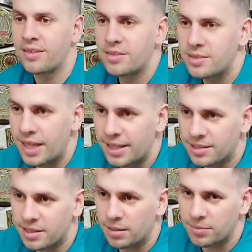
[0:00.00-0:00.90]

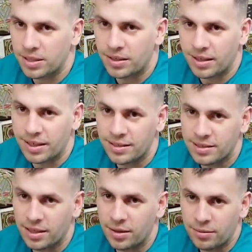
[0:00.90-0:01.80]
Says something on it,
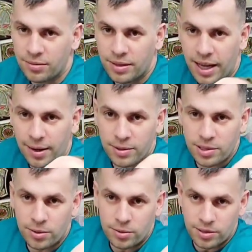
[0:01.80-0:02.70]
so that was
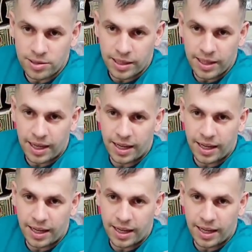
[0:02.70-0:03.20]
cool to see.